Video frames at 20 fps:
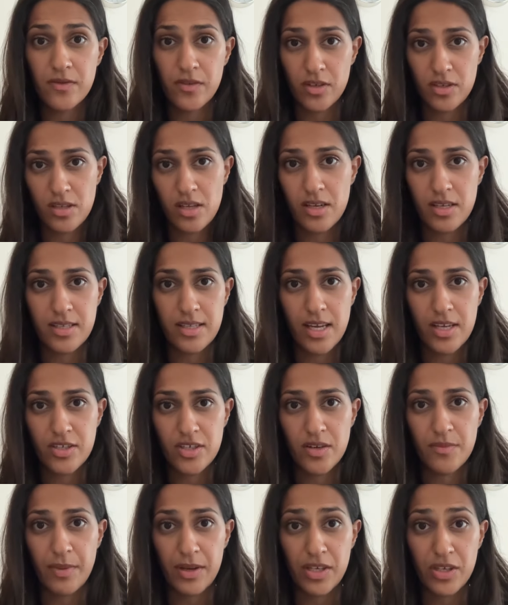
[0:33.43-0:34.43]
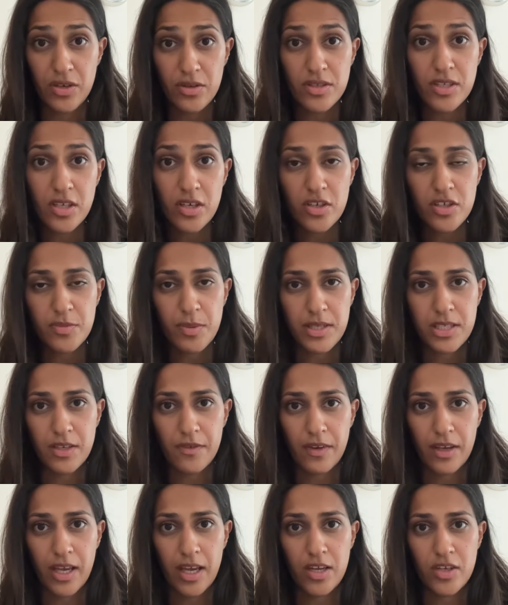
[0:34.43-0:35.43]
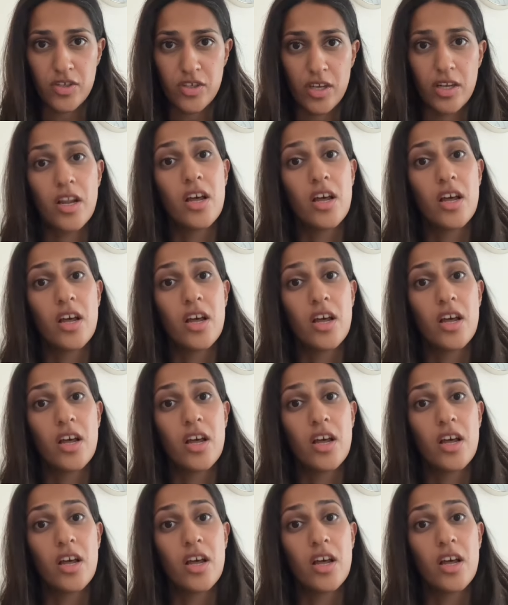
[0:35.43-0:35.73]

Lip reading: of your study session. By using your specification,